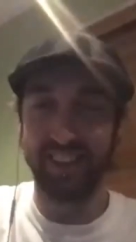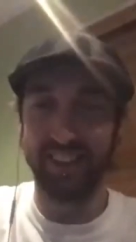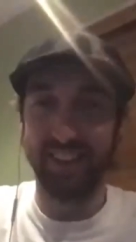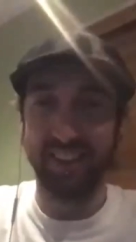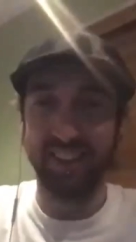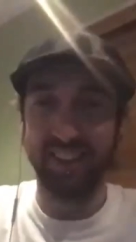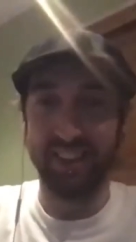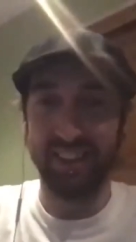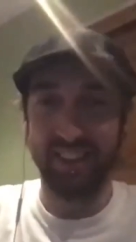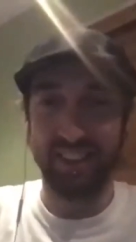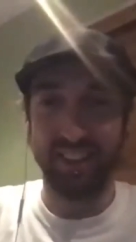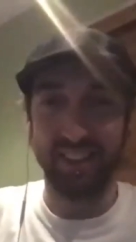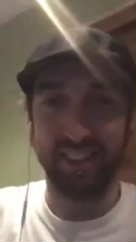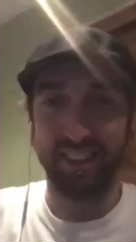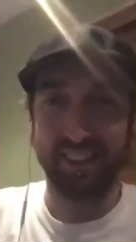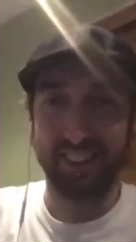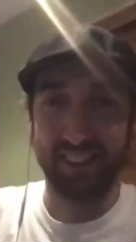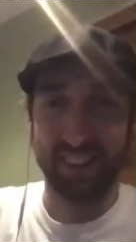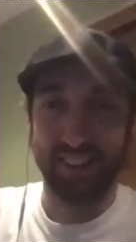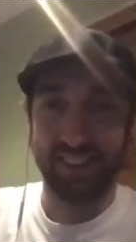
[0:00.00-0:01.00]
uh,
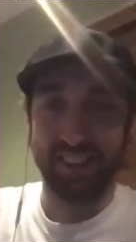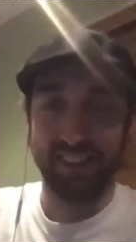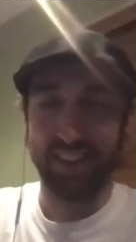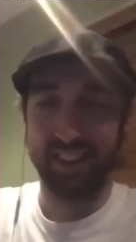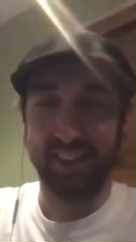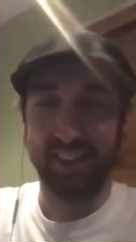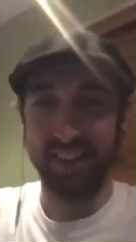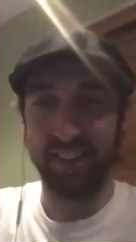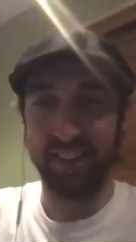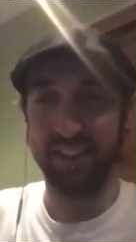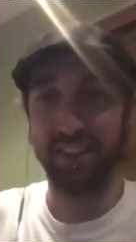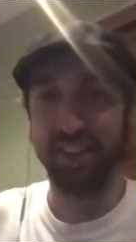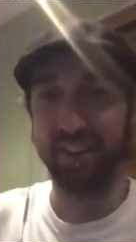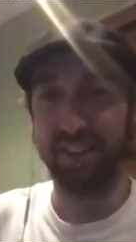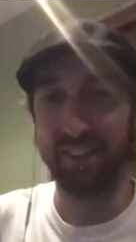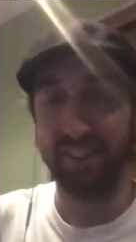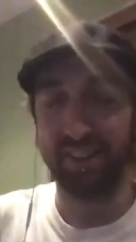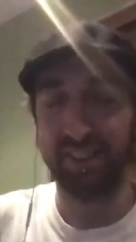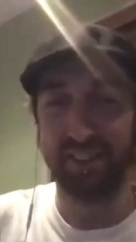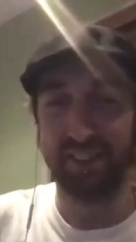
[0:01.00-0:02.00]
on what the
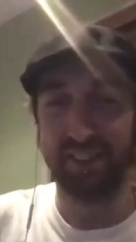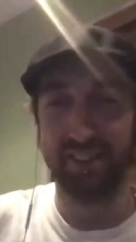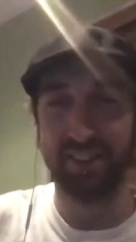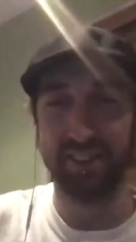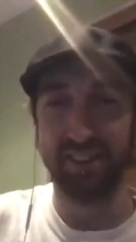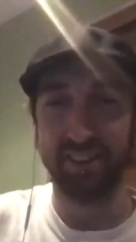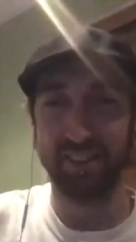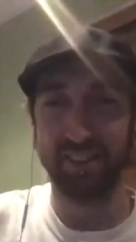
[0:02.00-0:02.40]
uh, what the brewery